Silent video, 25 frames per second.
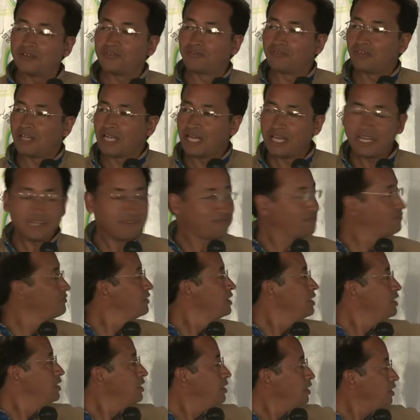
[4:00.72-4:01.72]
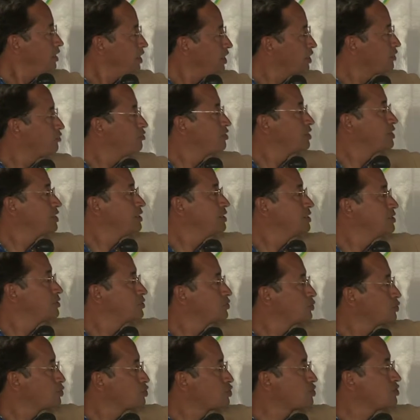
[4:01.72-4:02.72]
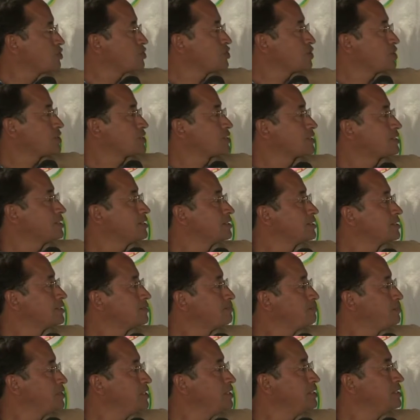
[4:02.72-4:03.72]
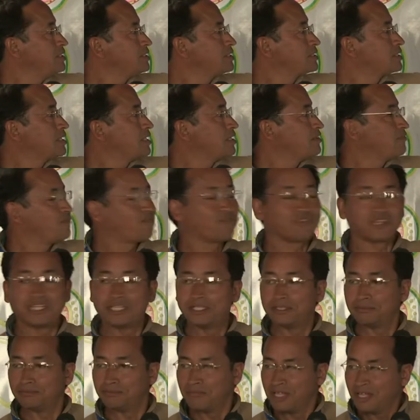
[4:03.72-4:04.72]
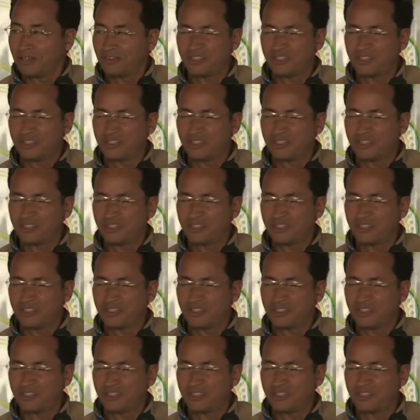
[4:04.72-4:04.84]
of life, equity, social justice, peace and freedom.